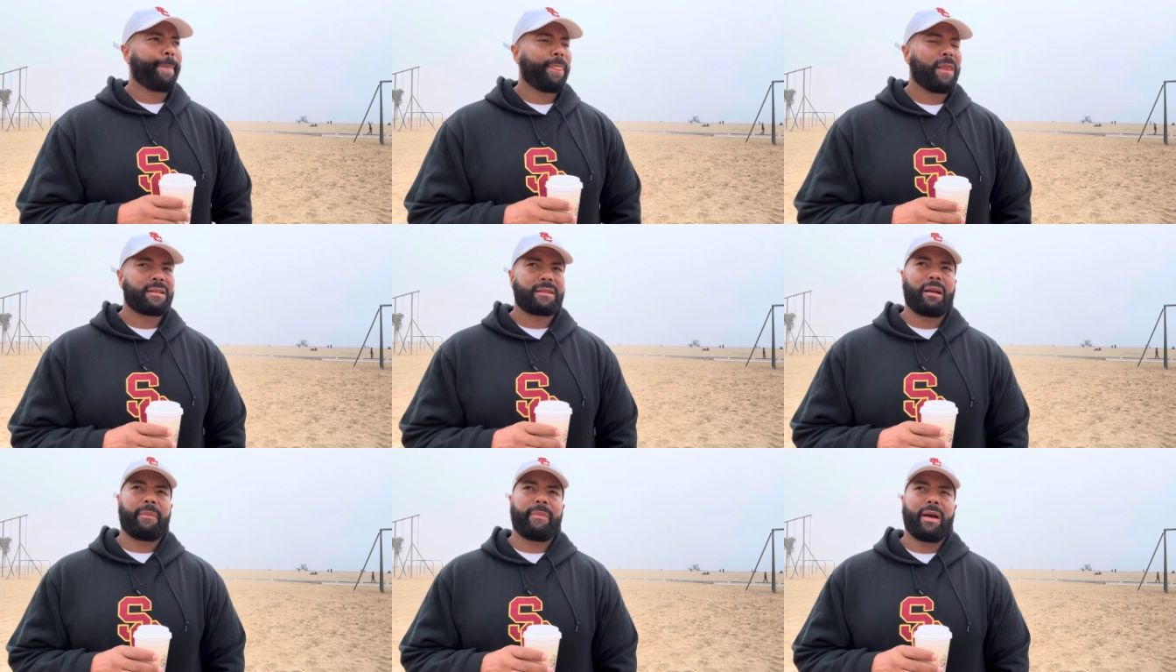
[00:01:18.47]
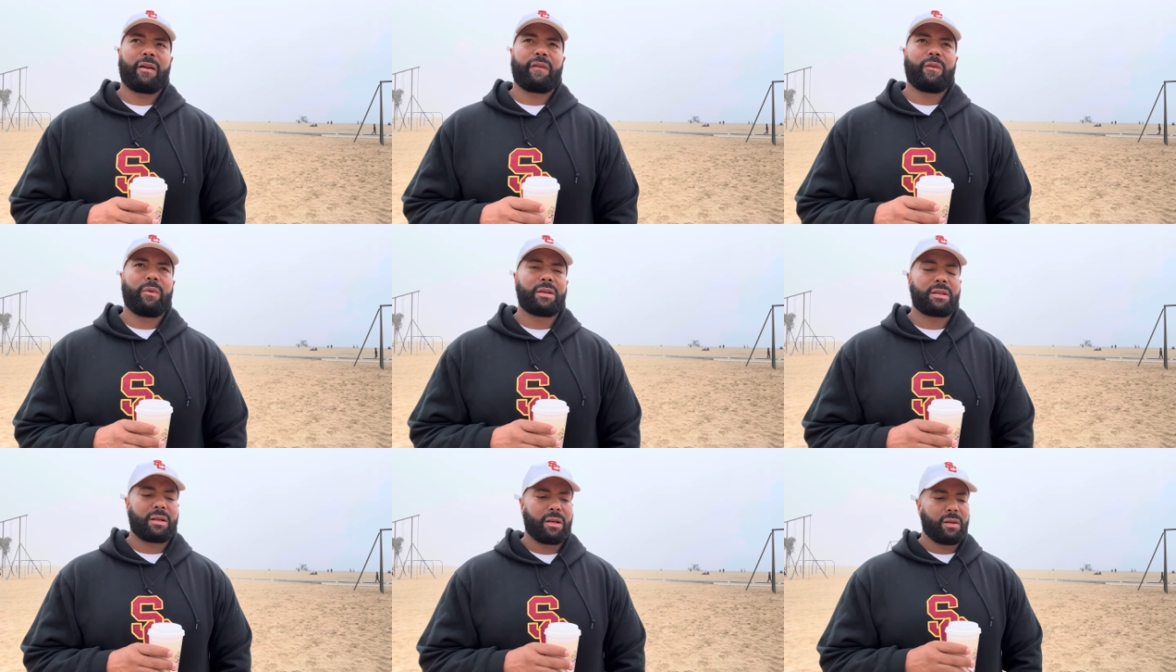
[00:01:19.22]
let's take it back a few
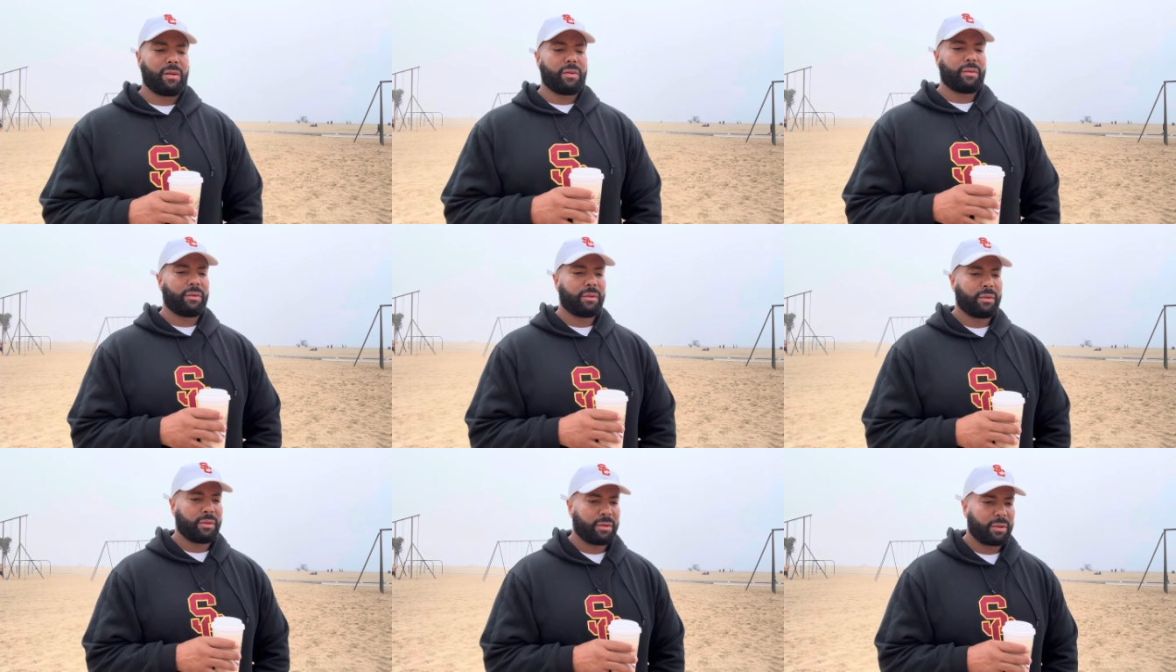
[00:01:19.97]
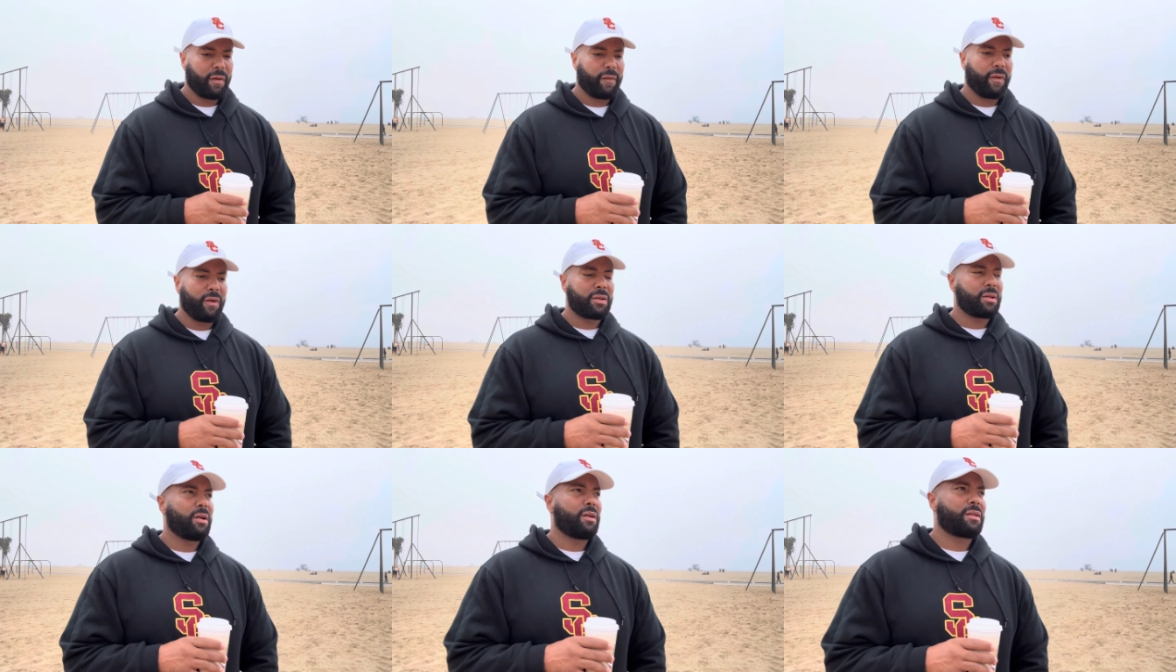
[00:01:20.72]
weeks ago for our
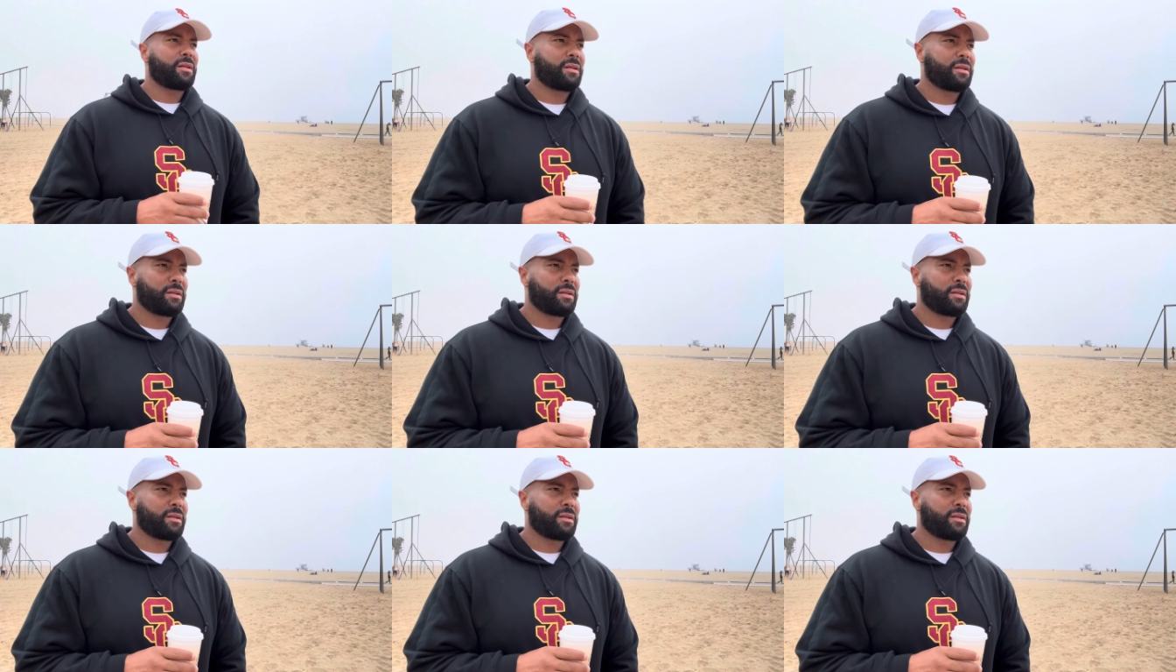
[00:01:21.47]
first loss